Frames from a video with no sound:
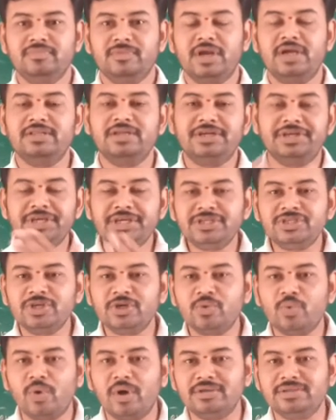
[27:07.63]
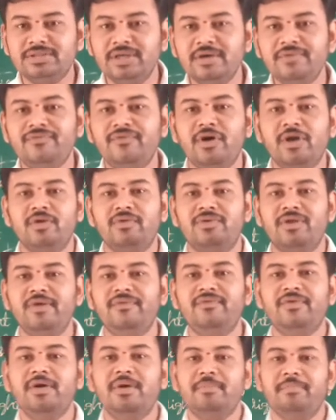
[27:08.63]
And the teacher was the follower
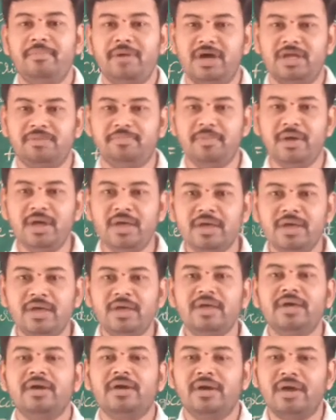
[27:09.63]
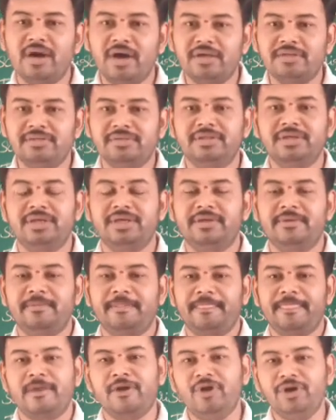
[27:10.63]
of Mahatma Gandhi.
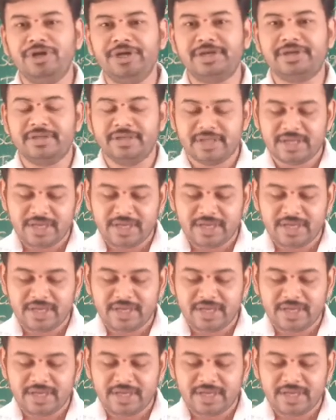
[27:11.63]
Got it?